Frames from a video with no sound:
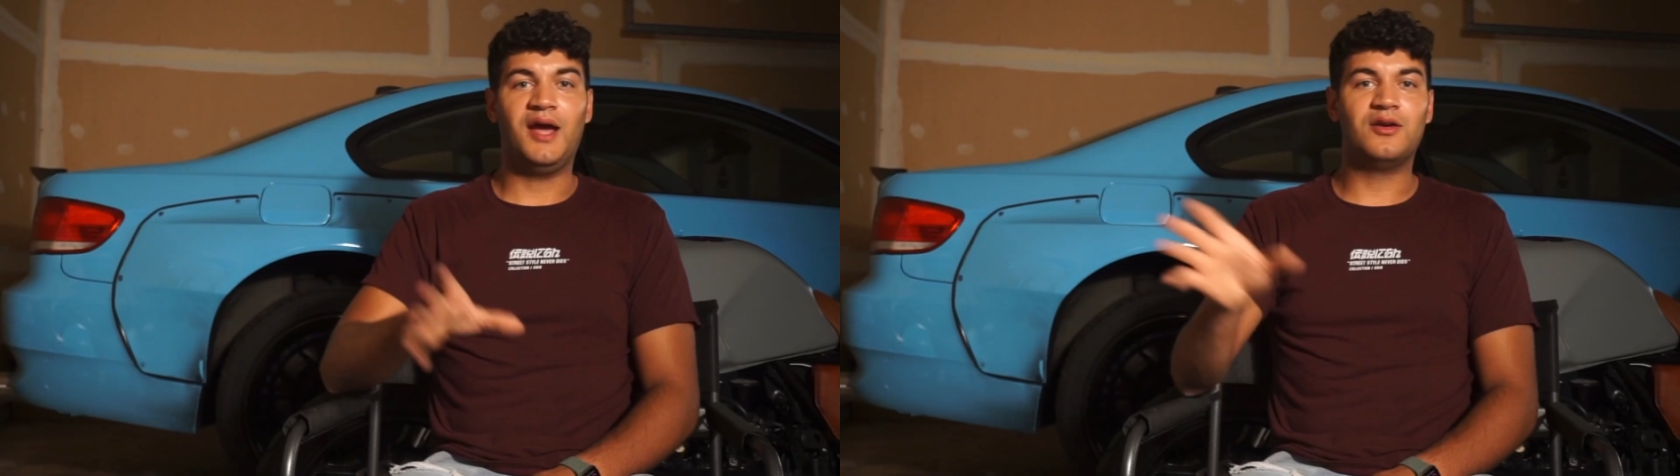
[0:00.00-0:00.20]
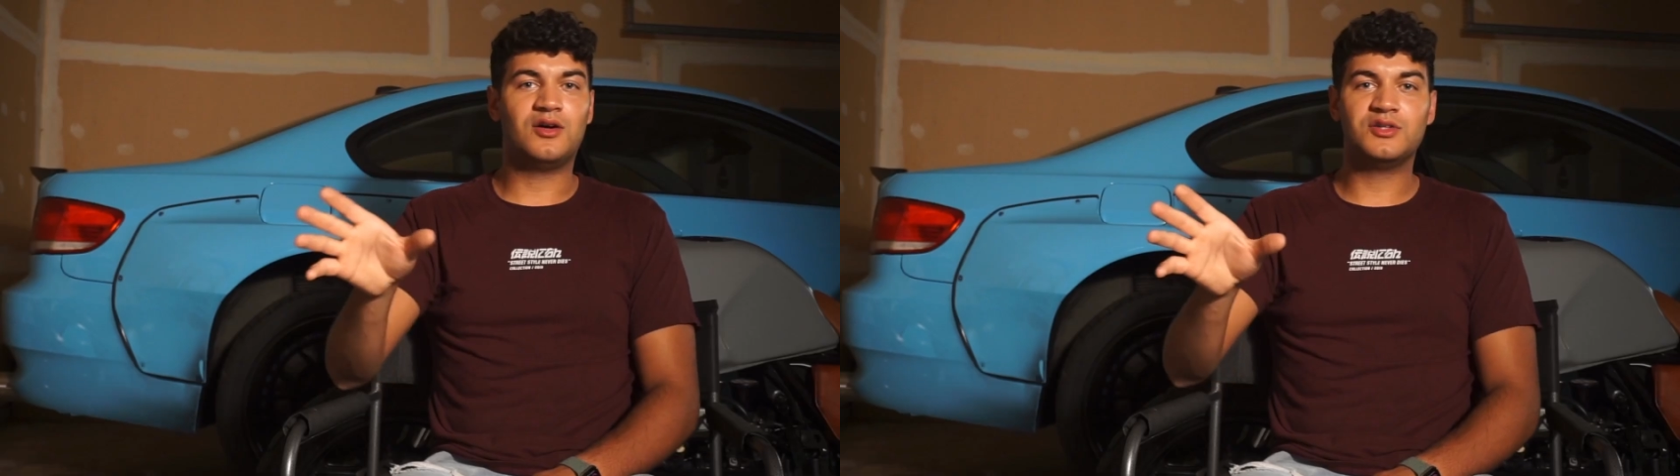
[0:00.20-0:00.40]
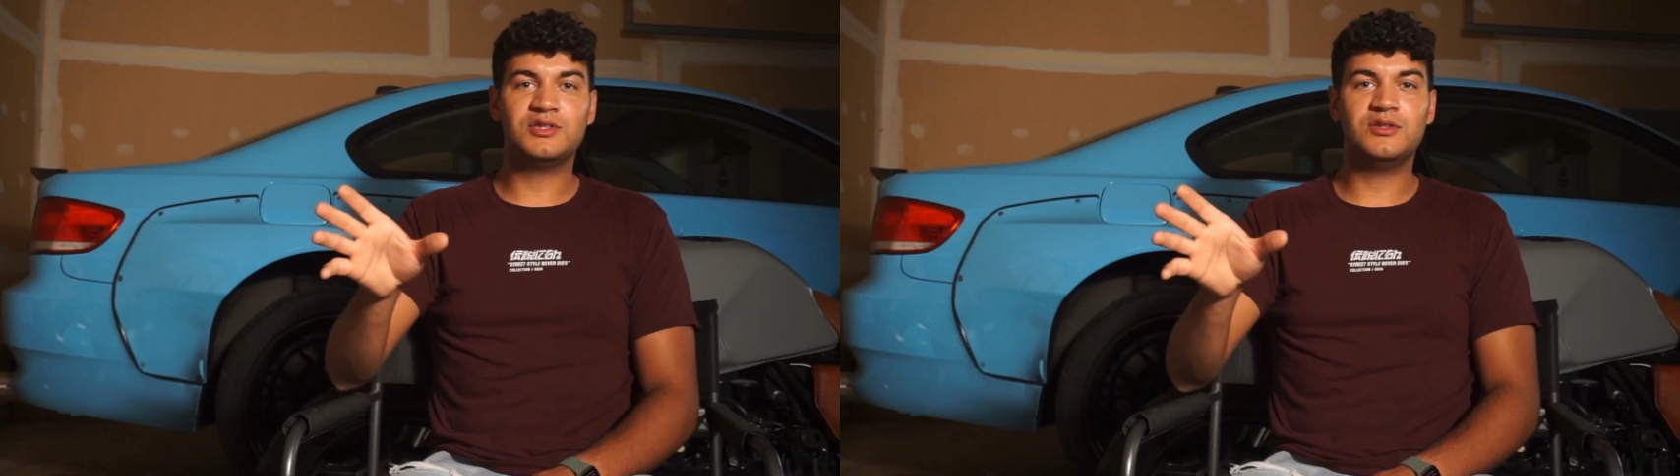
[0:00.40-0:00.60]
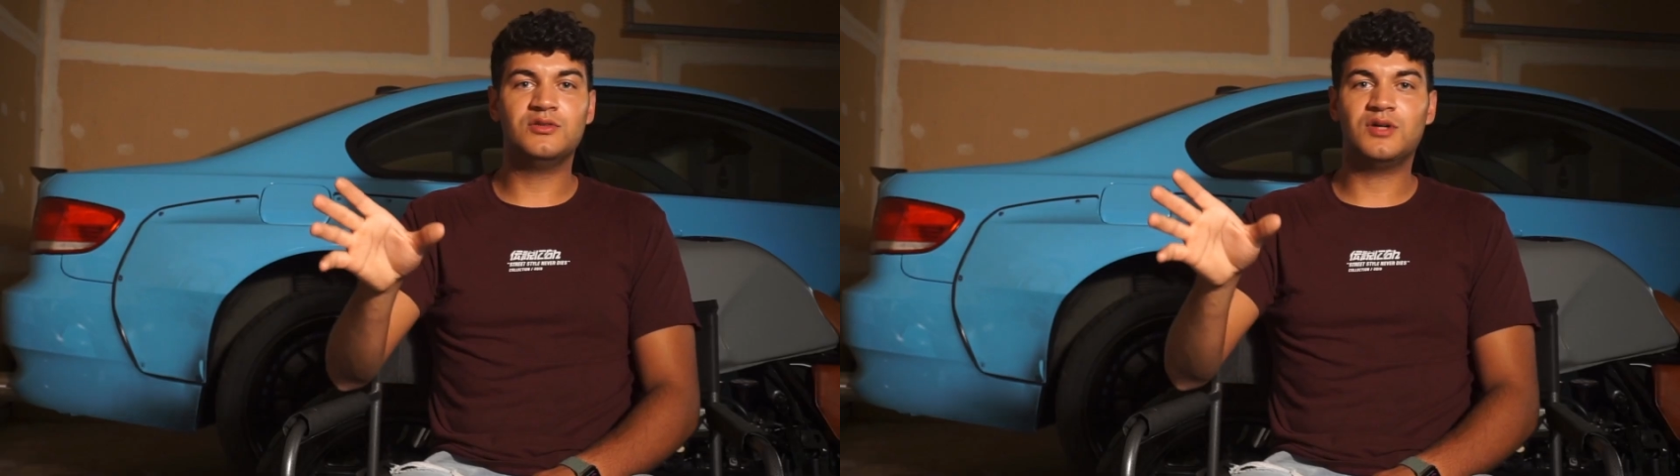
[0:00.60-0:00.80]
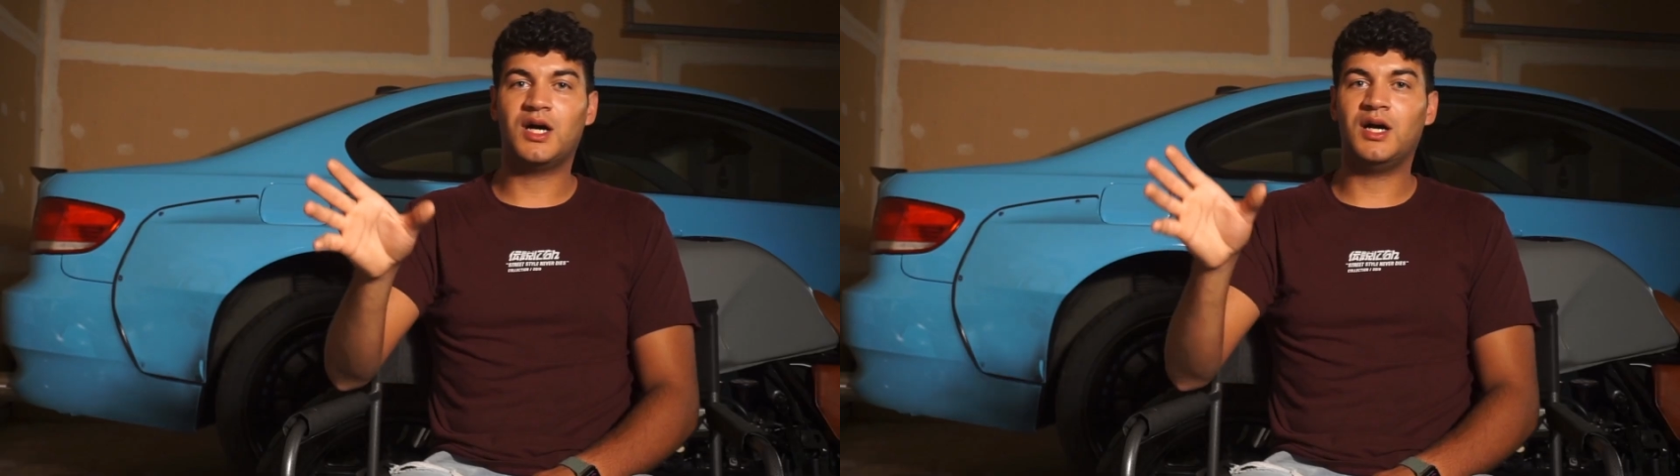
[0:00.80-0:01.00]

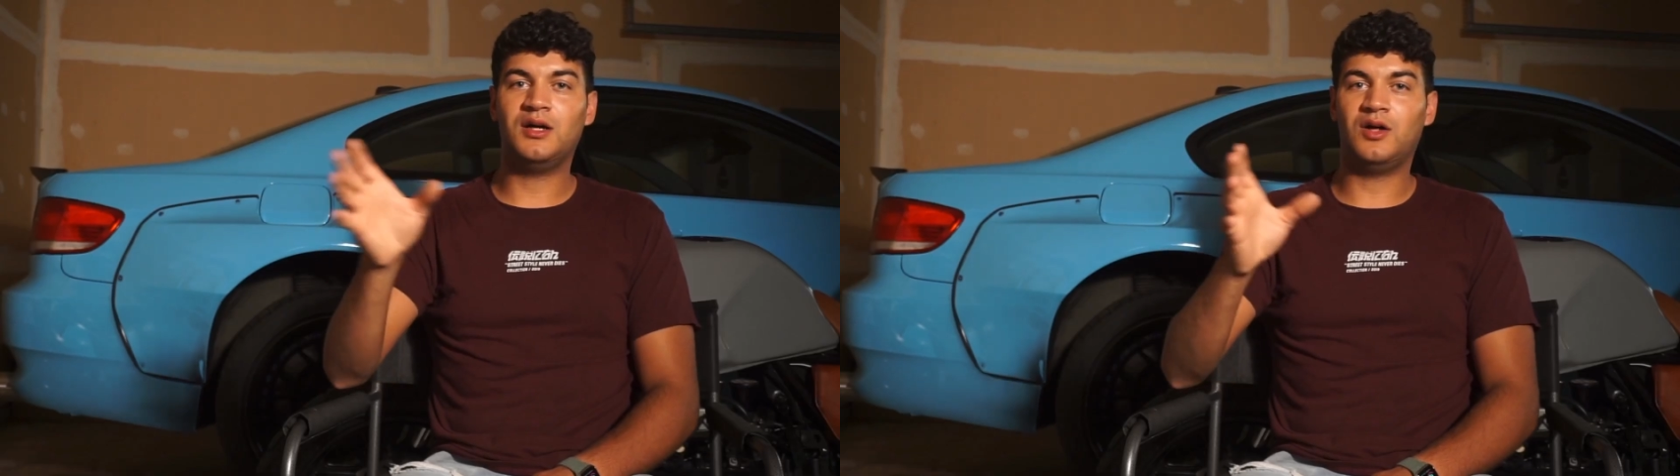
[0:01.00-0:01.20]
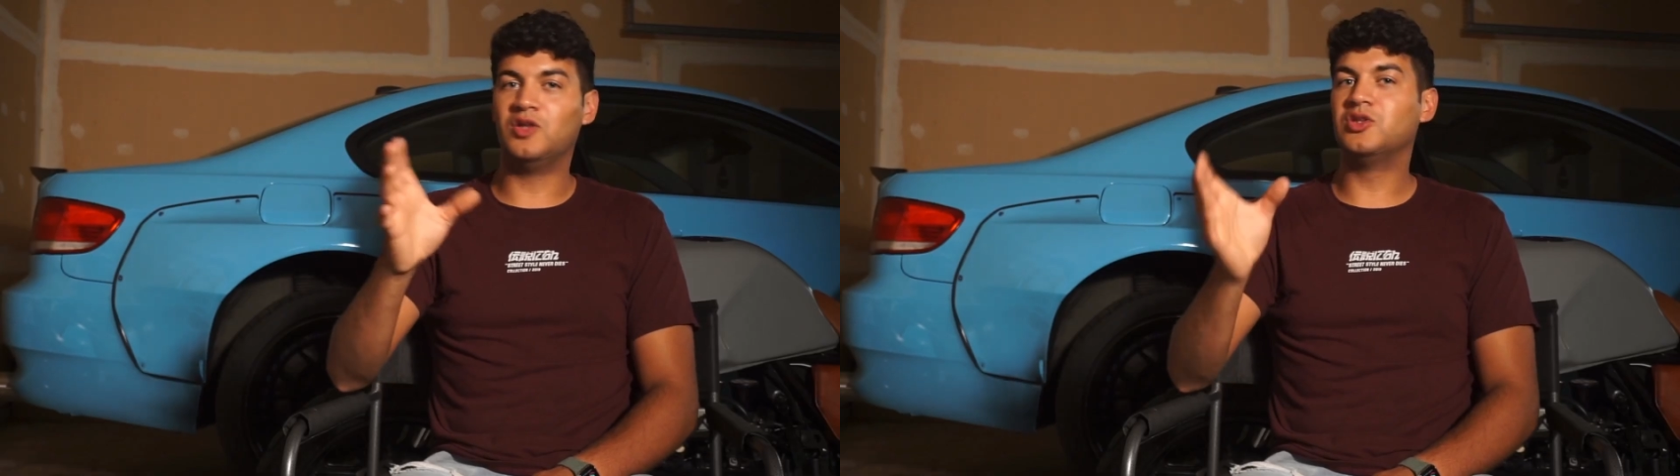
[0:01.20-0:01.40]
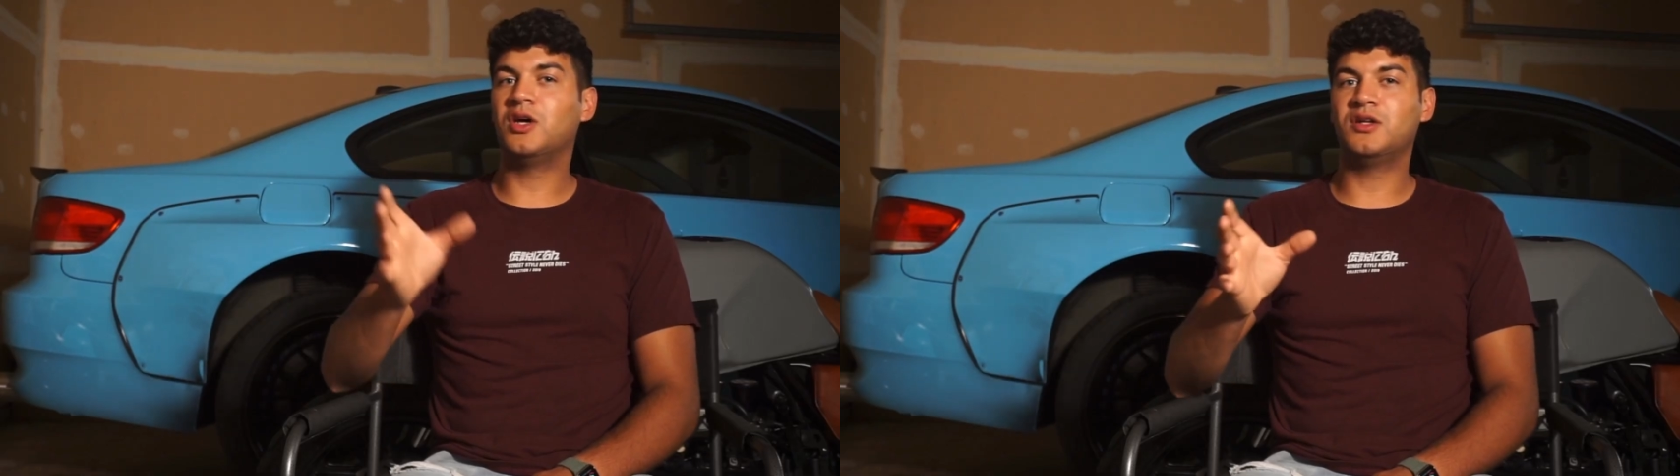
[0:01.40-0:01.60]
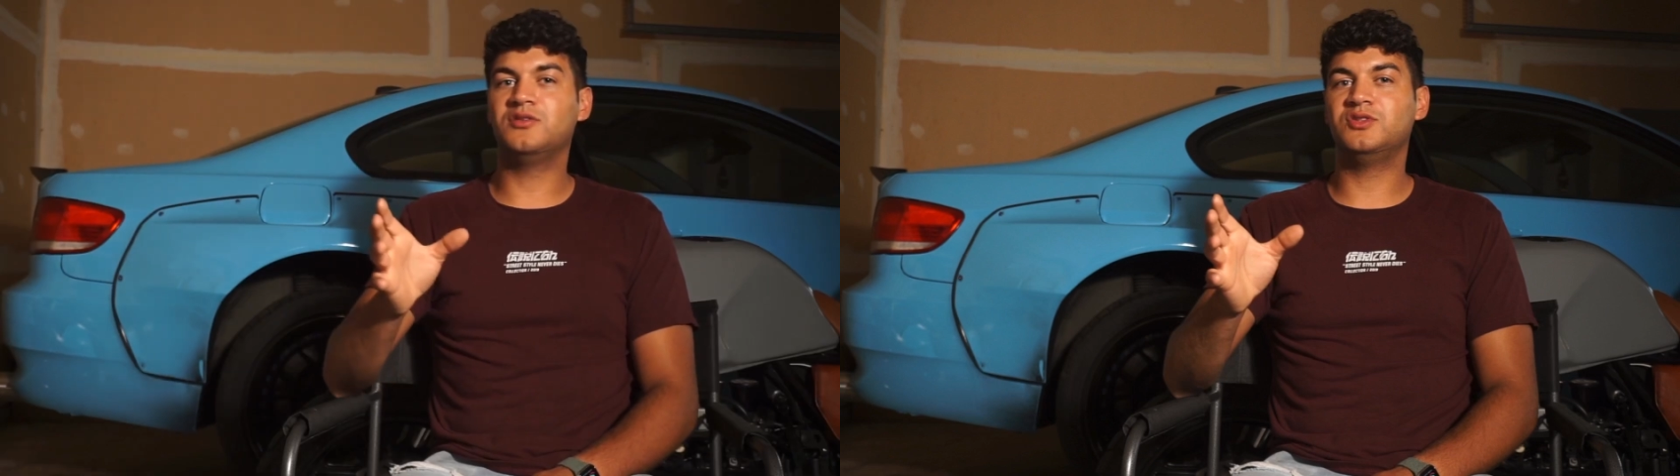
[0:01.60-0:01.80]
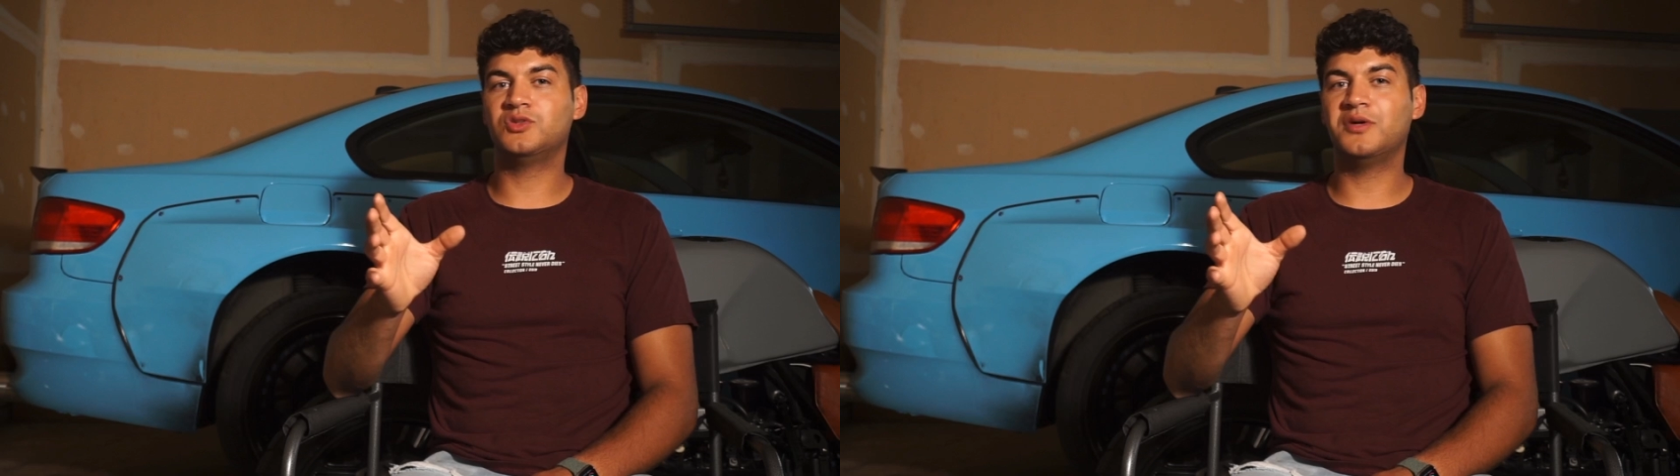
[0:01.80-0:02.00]
also, a lot of